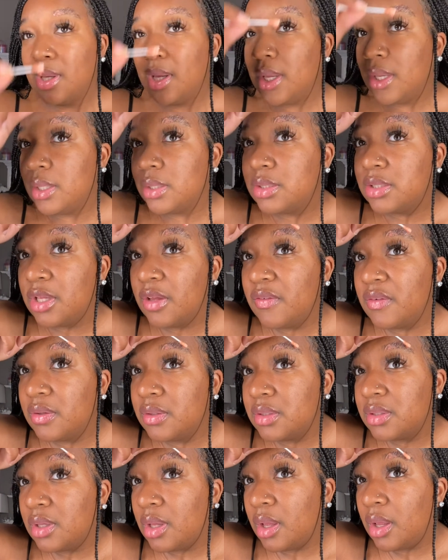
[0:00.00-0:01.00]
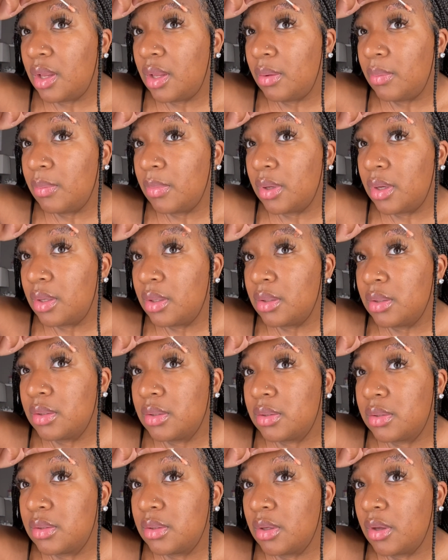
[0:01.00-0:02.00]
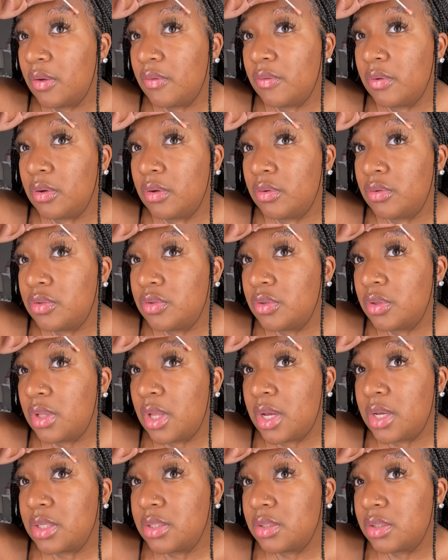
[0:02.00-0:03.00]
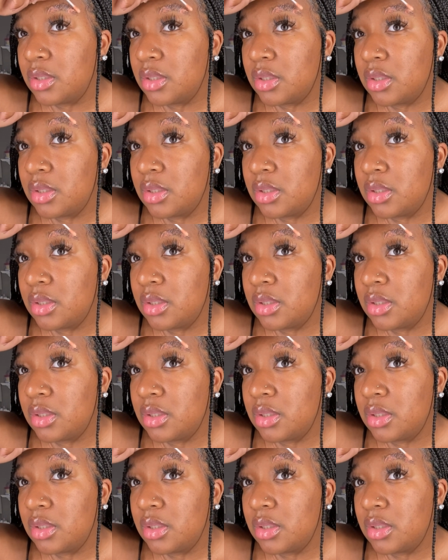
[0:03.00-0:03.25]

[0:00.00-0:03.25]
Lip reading: 7 to 8 minutes of a neutralizer.